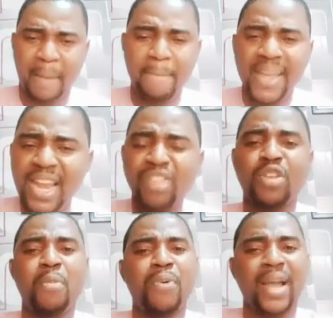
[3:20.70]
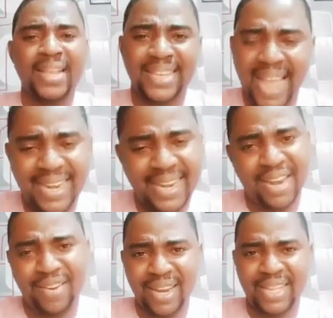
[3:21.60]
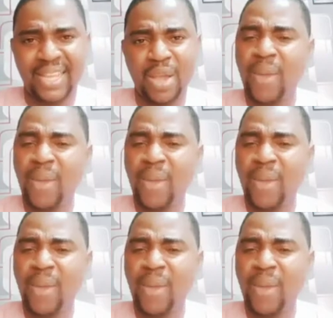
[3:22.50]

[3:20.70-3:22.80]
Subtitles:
Millions of people are dying annually.